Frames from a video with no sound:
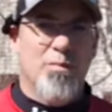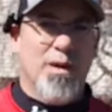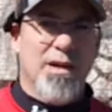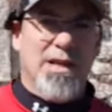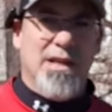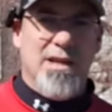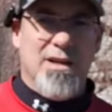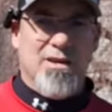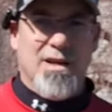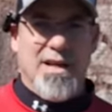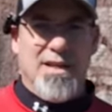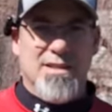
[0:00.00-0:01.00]
Bunky
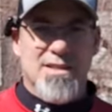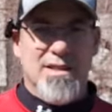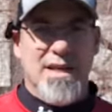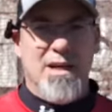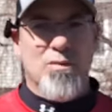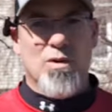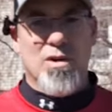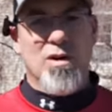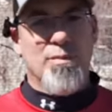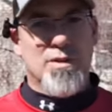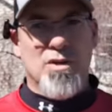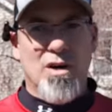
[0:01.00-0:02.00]
here, and today we're going
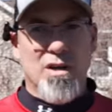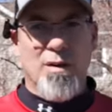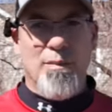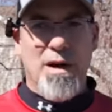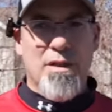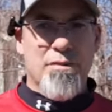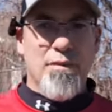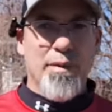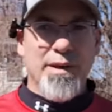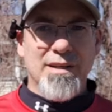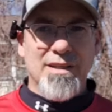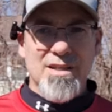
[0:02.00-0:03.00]
to be talking about
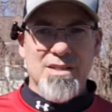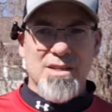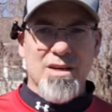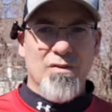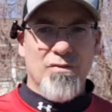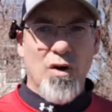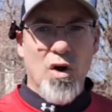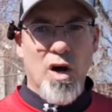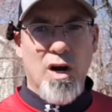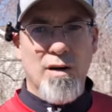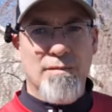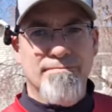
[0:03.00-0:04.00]
throwing a disc
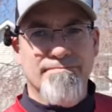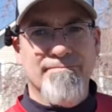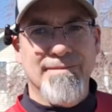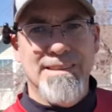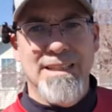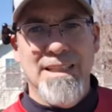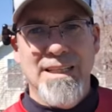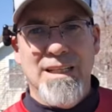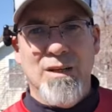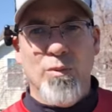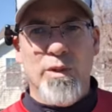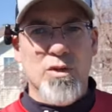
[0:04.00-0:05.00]
far,
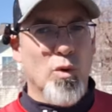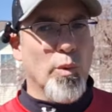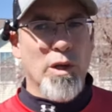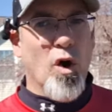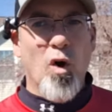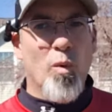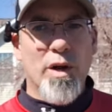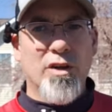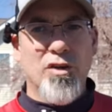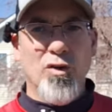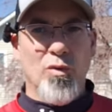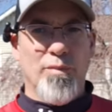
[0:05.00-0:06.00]
which we all want to
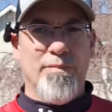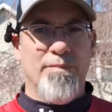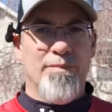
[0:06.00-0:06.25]
do.